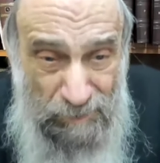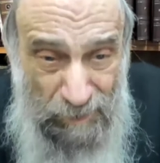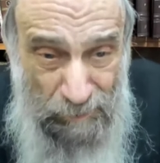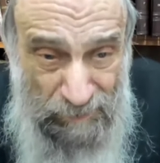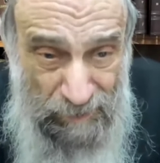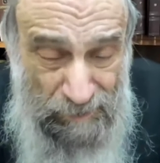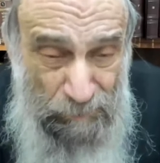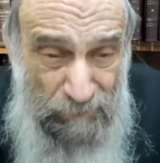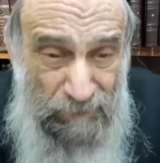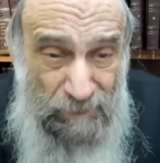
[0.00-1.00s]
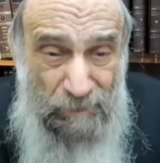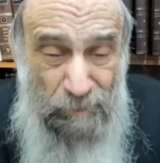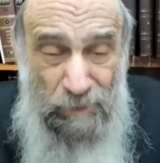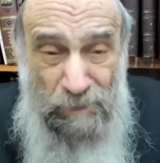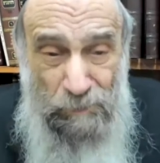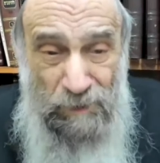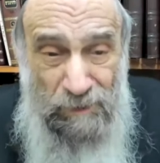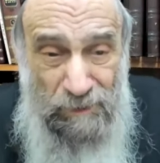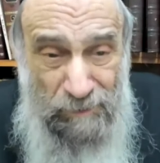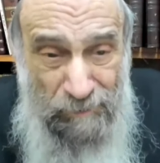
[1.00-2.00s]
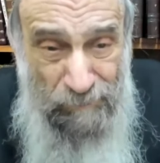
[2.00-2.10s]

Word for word: Animals can't speak, we speak.